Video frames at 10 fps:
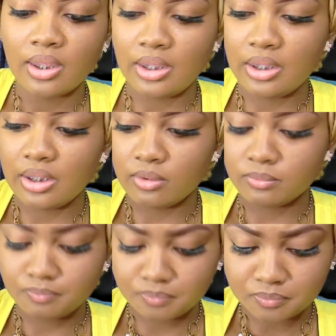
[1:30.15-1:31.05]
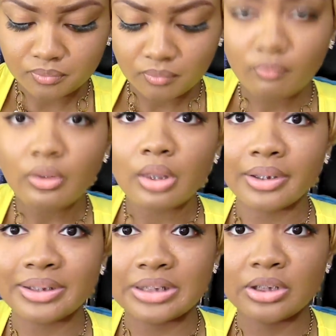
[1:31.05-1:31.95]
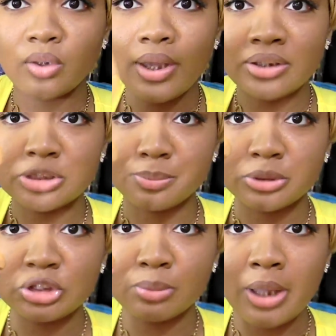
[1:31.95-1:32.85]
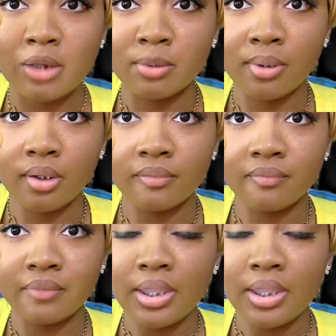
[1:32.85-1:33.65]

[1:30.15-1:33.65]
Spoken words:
And like I said, go ahead and spritz your powder puff,